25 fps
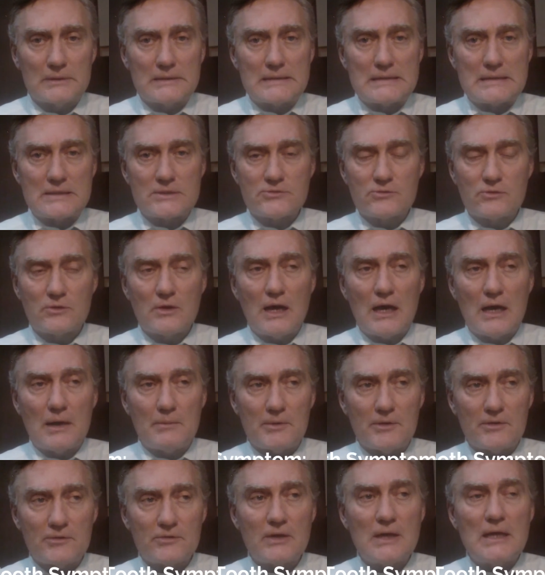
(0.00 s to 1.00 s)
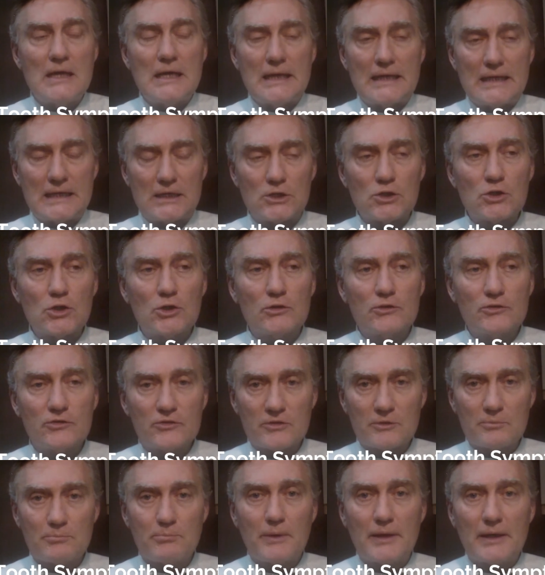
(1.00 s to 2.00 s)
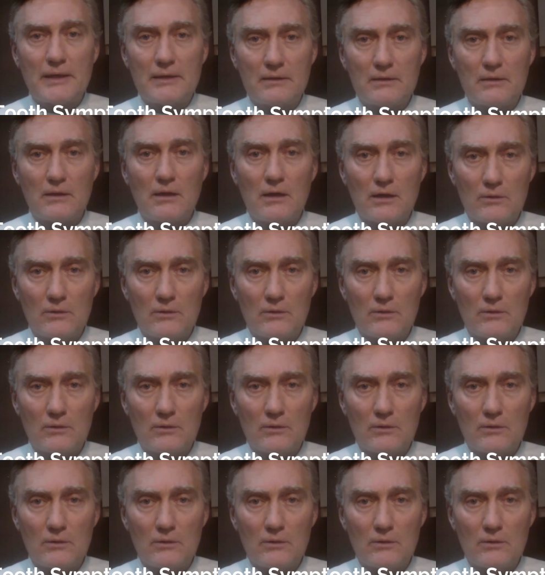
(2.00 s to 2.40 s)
describe is it hurts to bite